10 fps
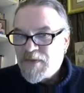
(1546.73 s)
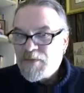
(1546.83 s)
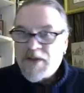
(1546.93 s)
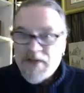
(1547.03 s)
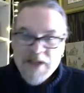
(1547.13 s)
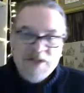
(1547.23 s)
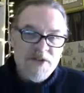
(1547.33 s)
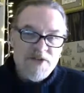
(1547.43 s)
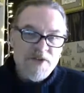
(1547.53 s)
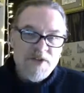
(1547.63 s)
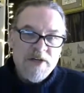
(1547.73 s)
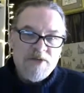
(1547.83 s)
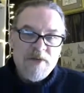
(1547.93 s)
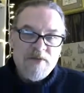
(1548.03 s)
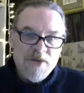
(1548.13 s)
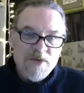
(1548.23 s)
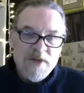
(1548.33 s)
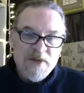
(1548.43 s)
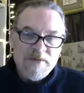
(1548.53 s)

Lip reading: But that's the trajectory of Luke.